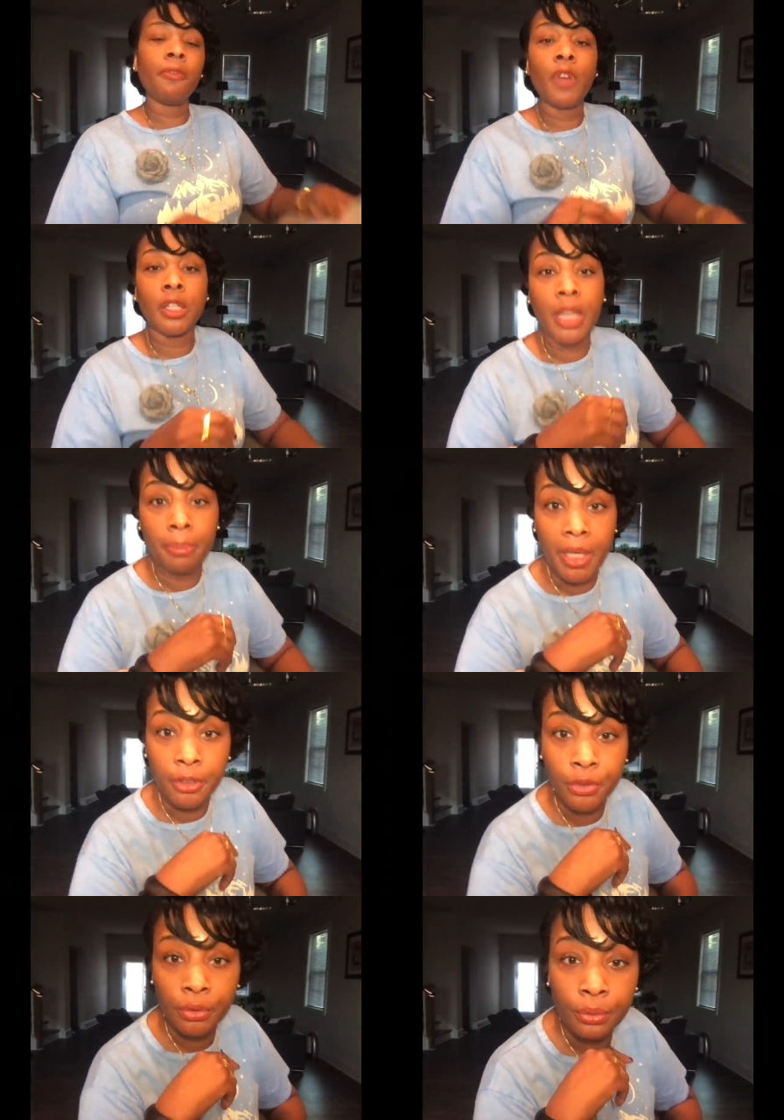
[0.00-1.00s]
Fuck that
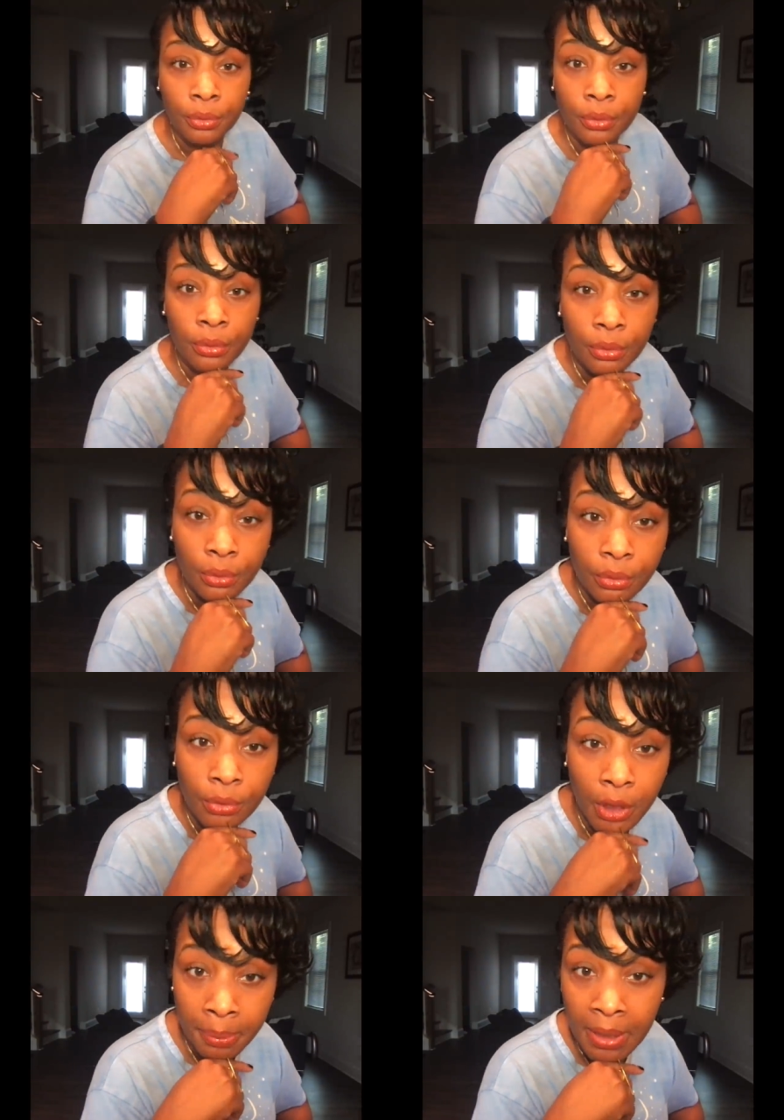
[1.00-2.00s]
bitch.
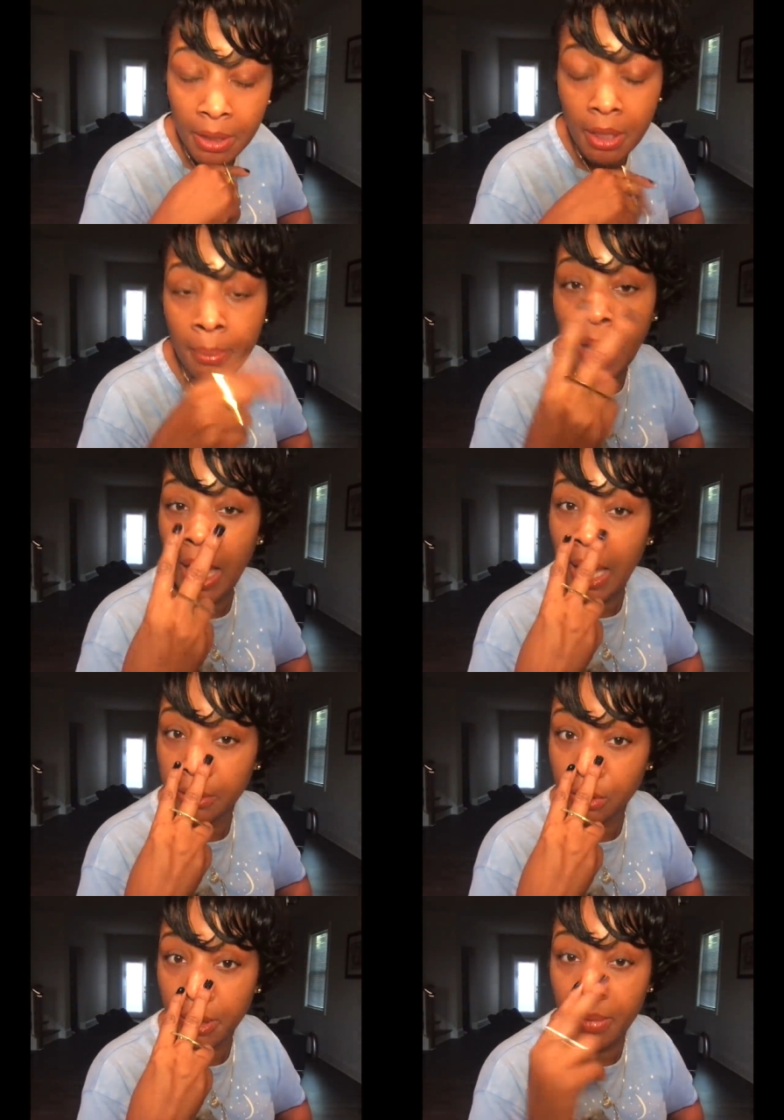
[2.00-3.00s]
Look at me in my
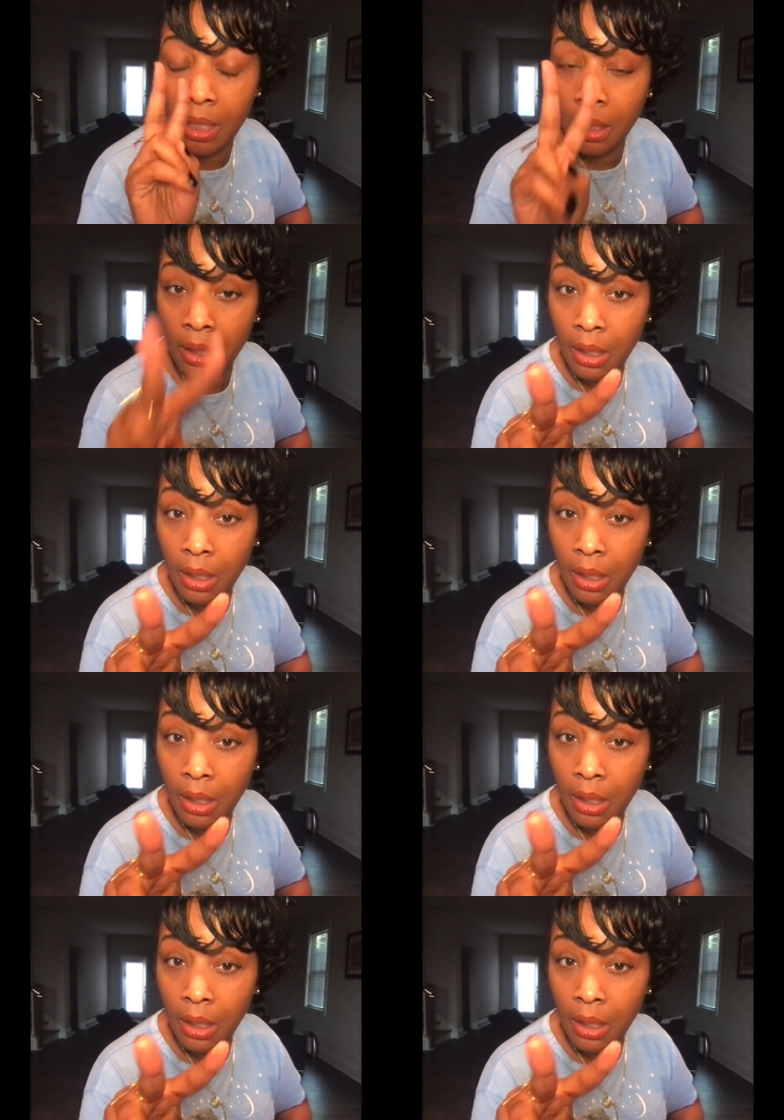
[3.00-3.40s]
eyes. Look at me.